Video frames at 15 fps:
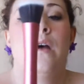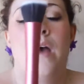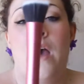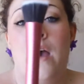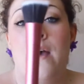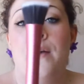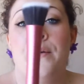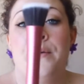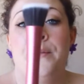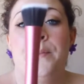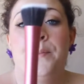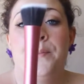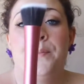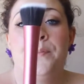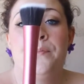
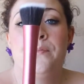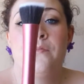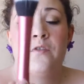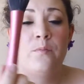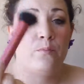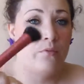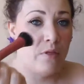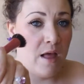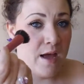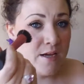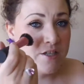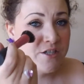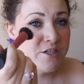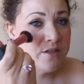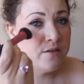For
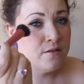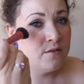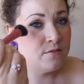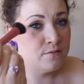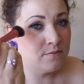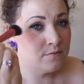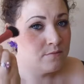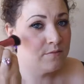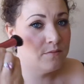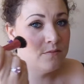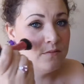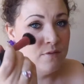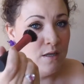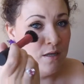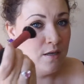blush,
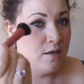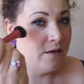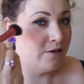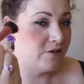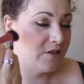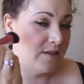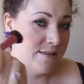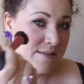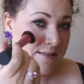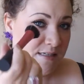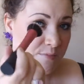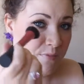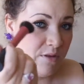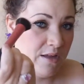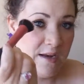you're just going to
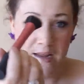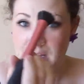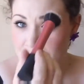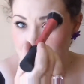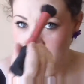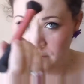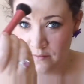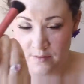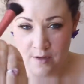stipple it in.